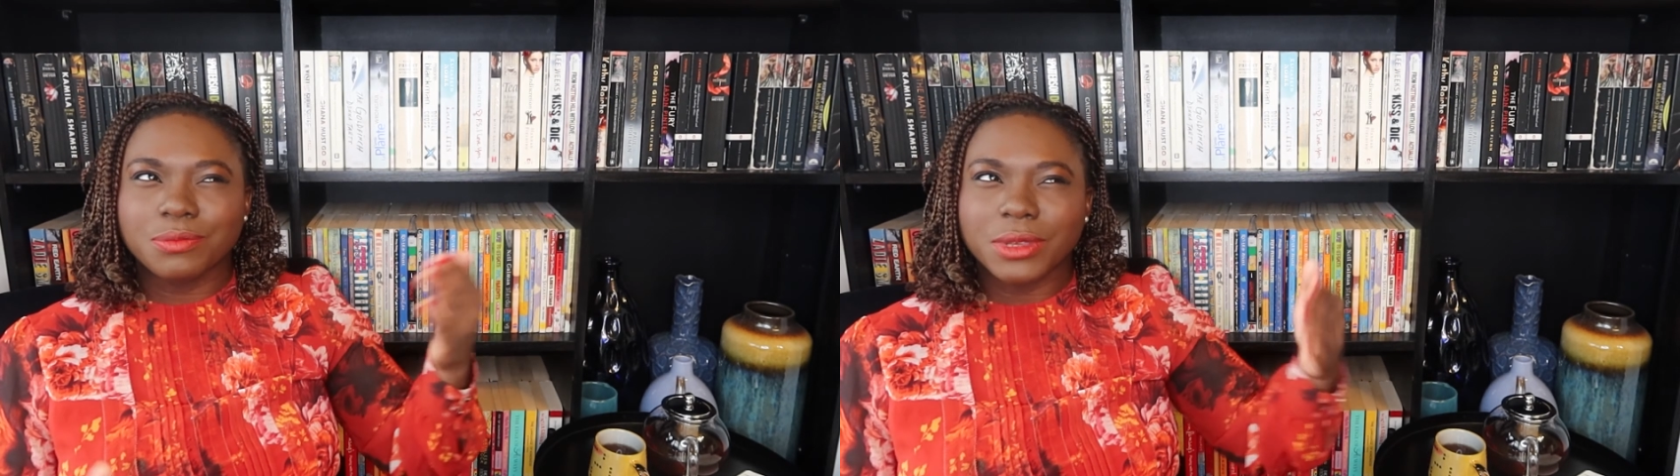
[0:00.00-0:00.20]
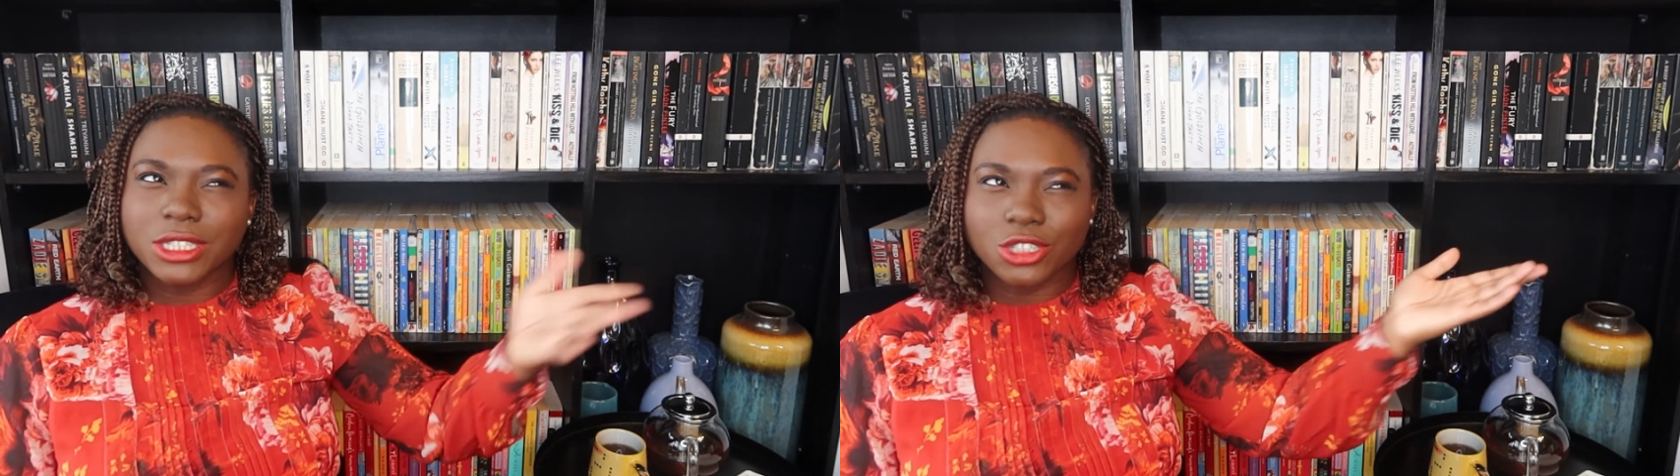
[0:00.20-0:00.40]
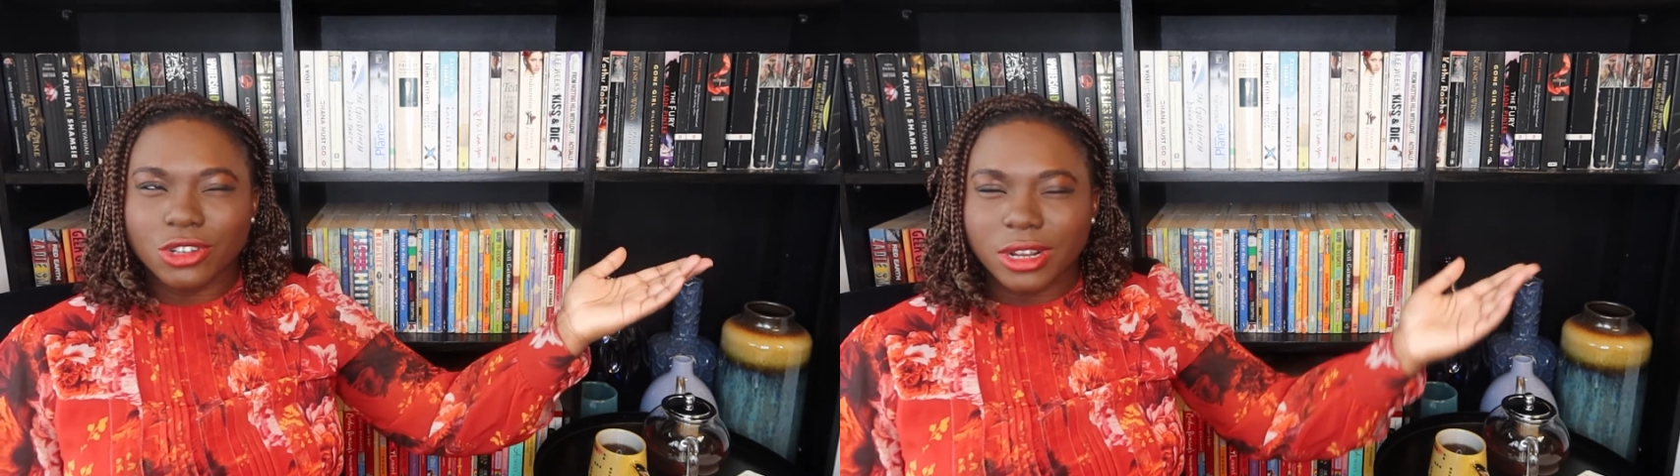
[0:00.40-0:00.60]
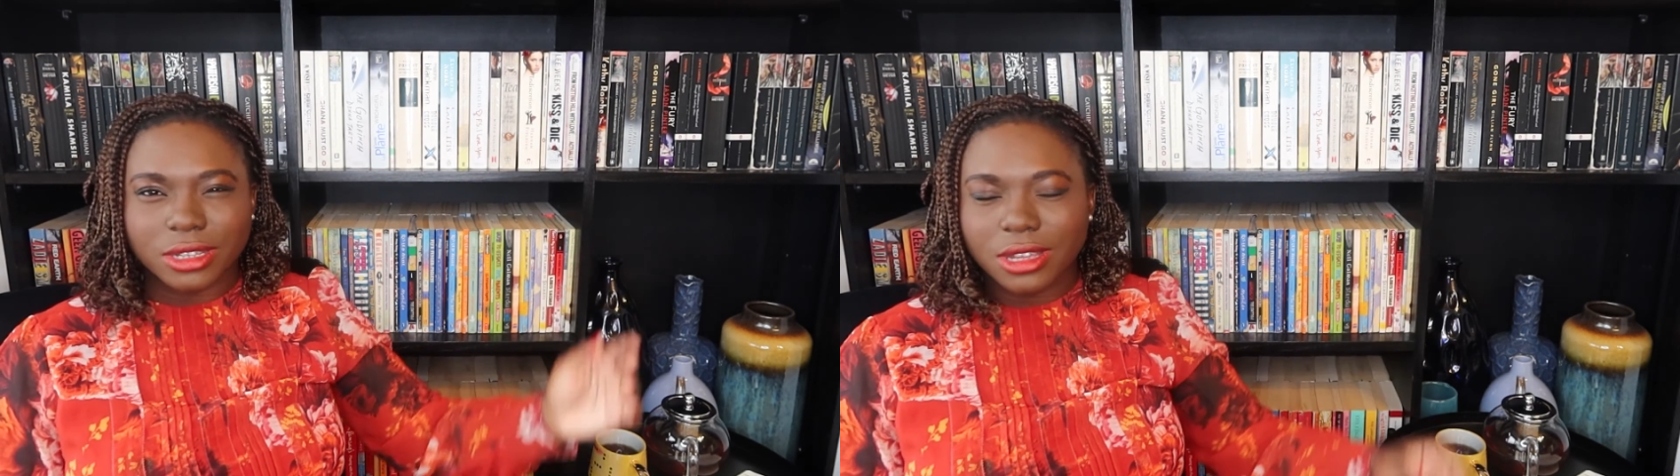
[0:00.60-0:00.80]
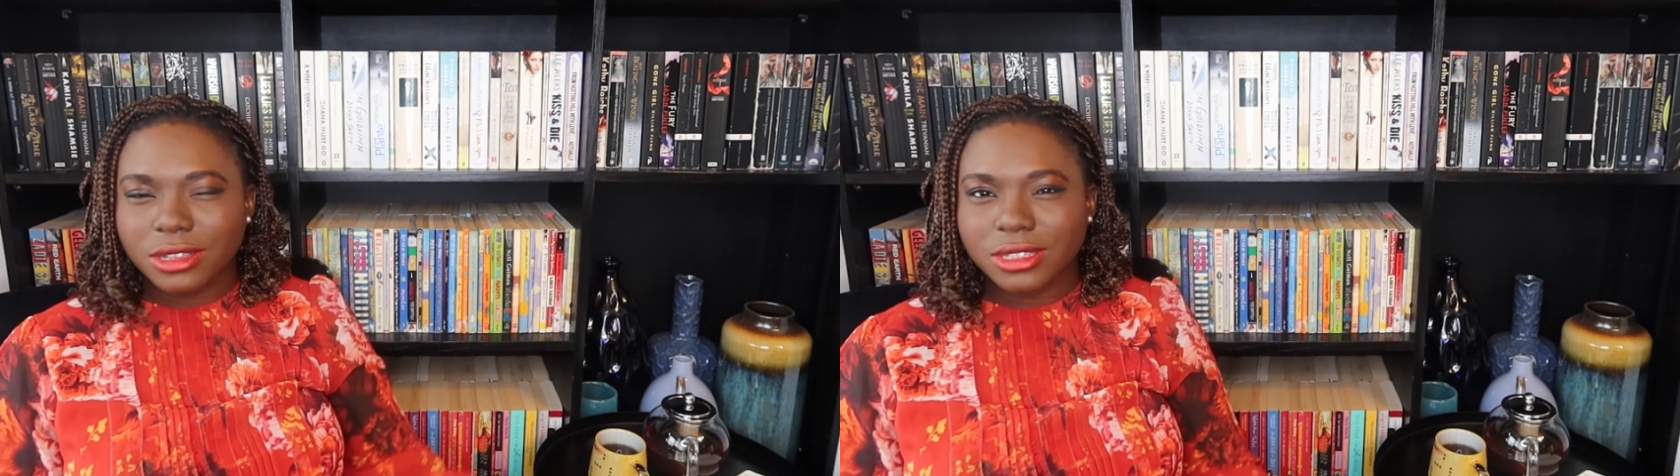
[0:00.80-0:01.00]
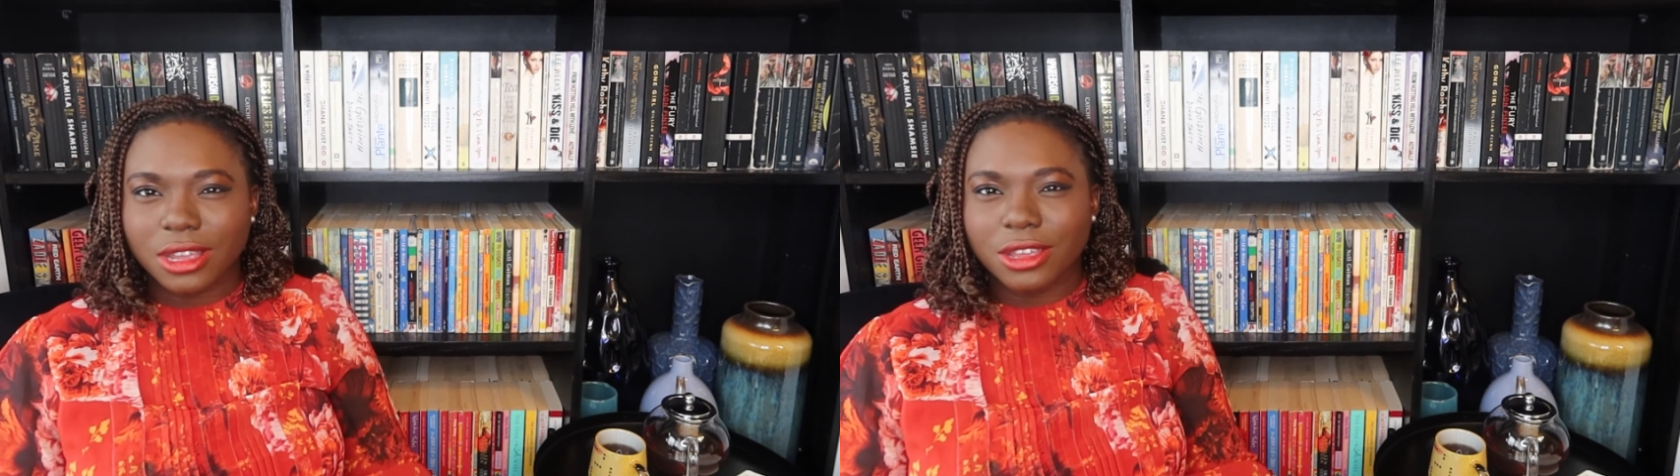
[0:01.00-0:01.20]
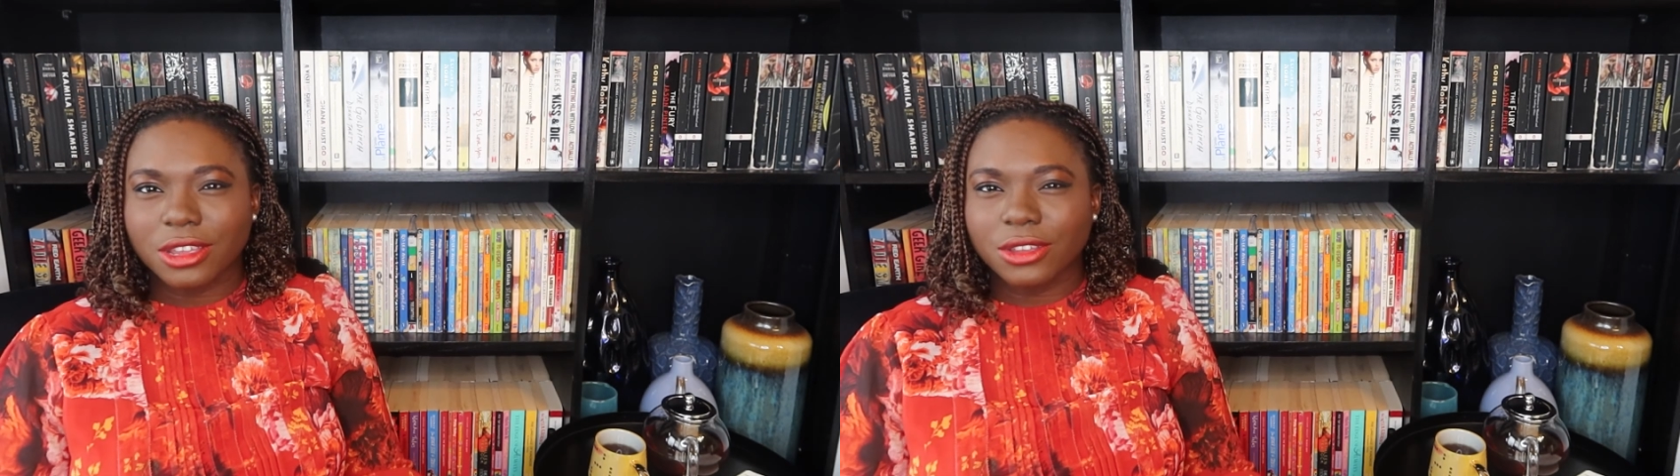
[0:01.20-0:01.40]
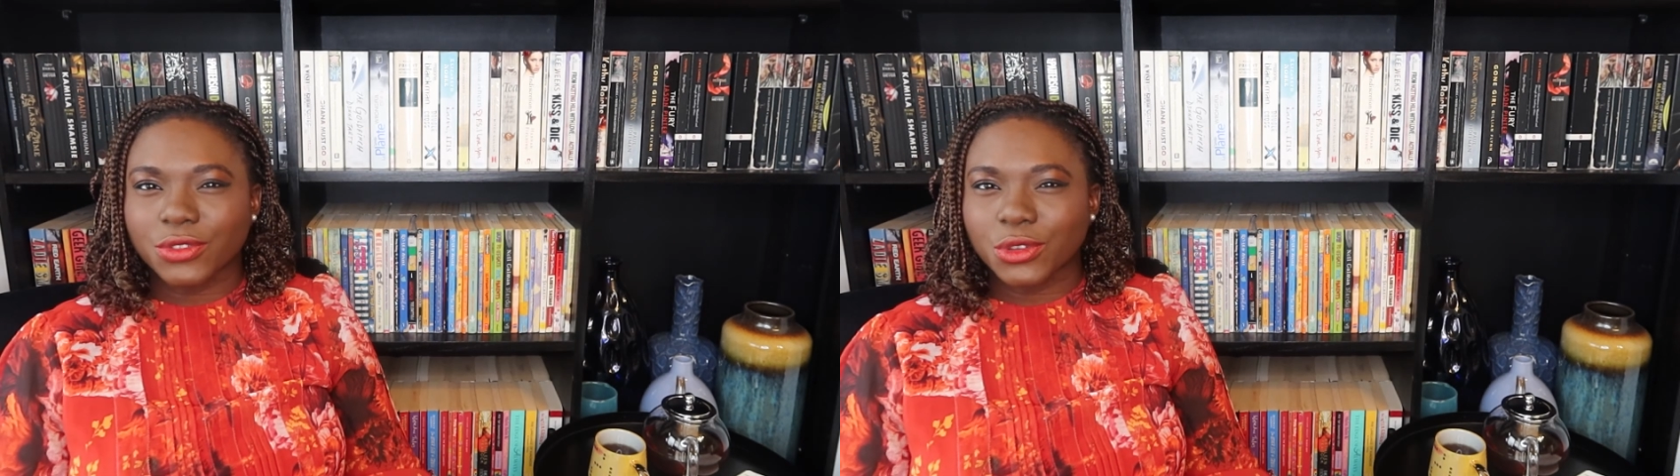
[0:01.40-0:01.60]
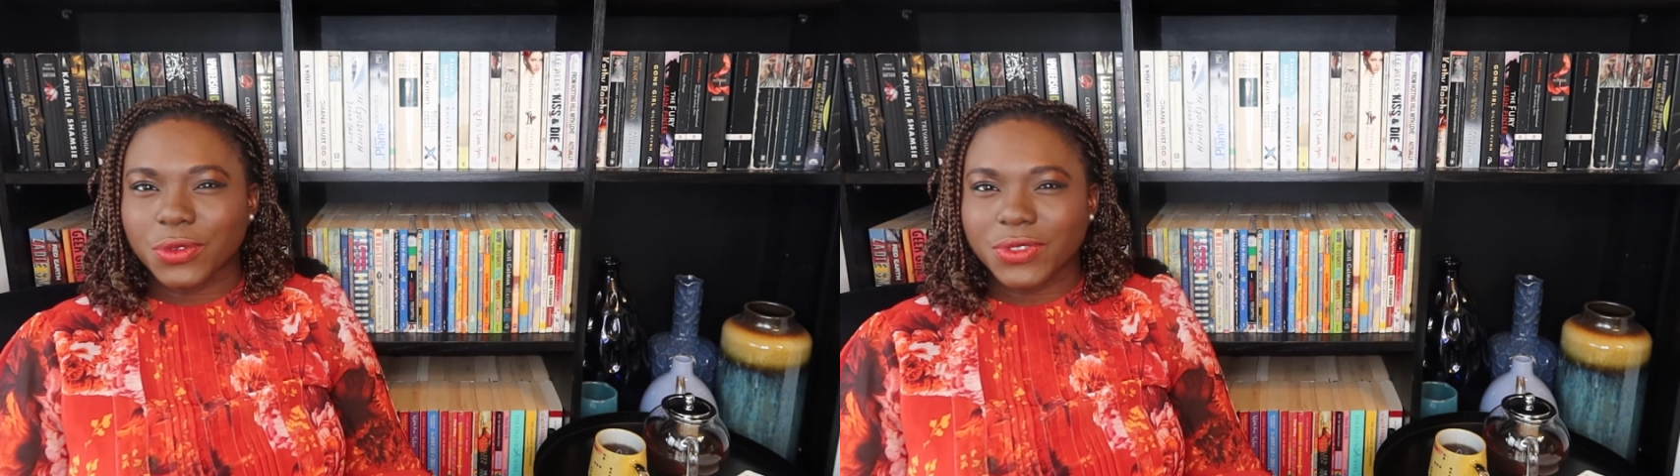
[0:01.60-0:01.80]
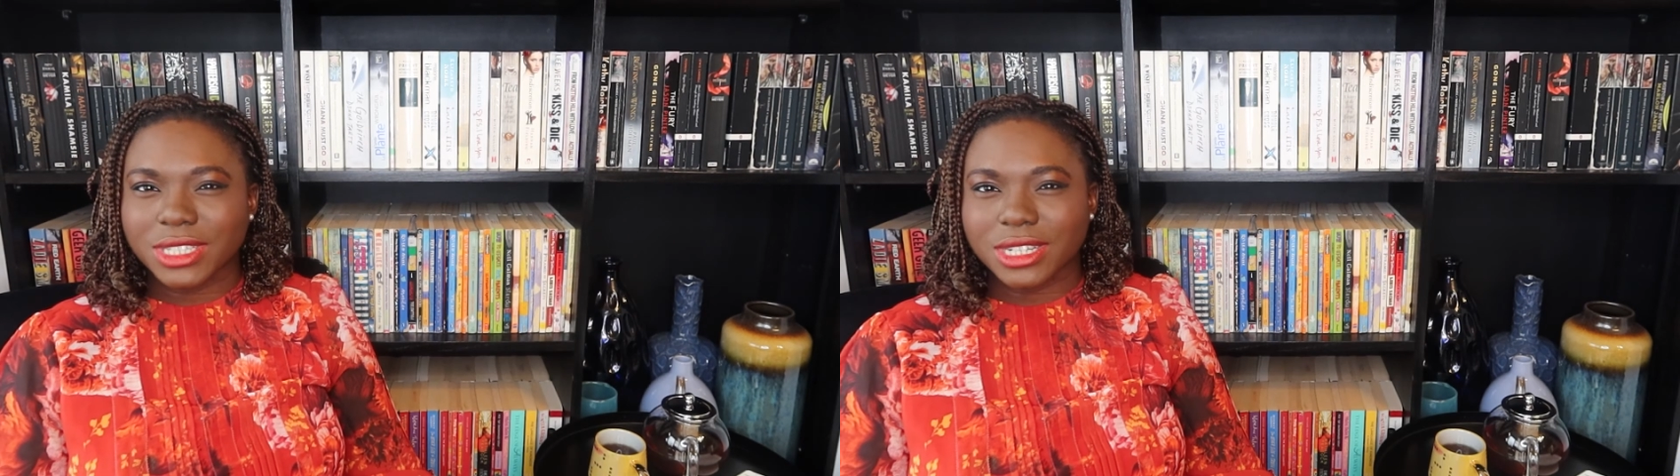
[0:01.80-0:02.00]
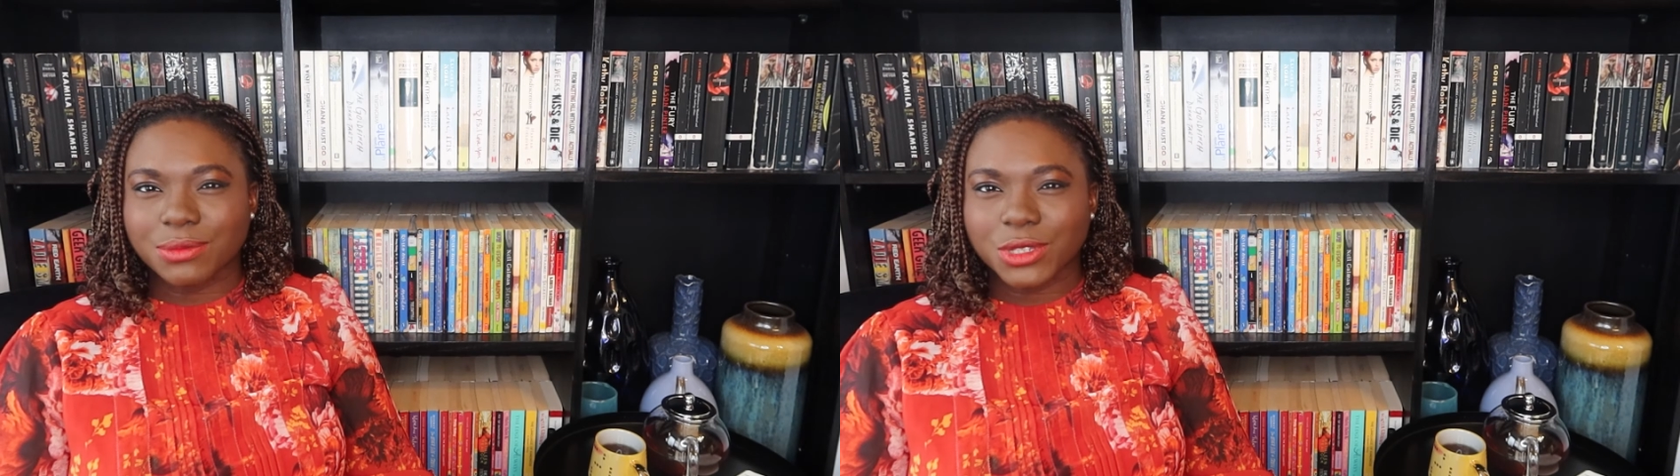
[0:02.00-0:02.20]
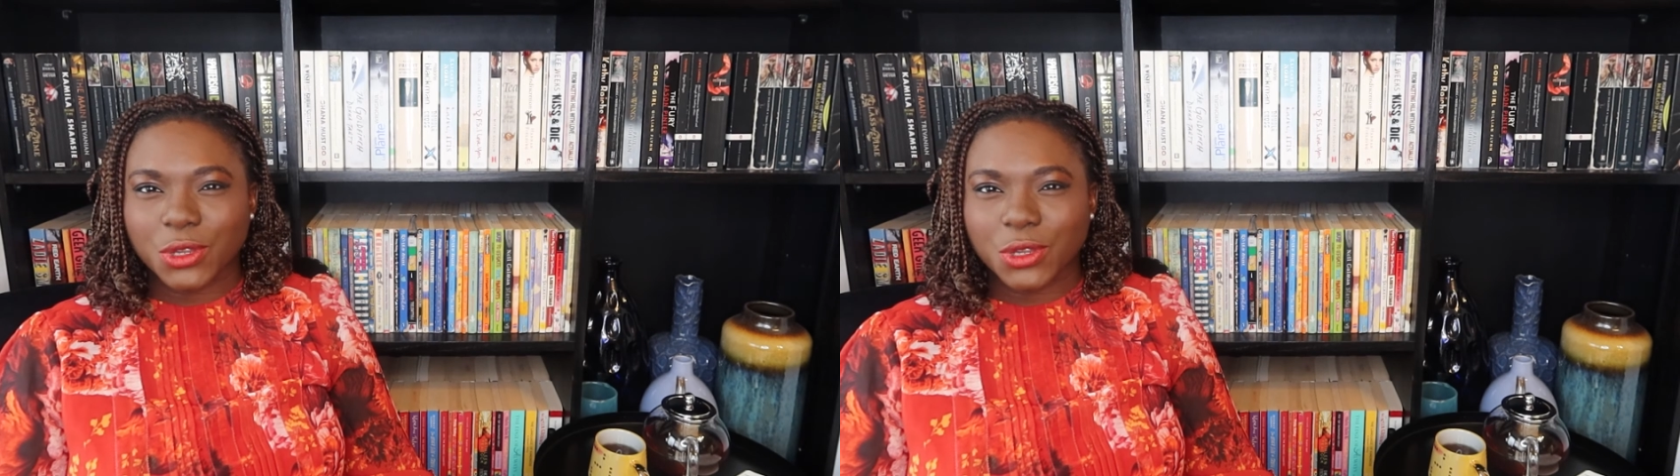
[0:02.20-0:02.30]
piss drunk a few of the times.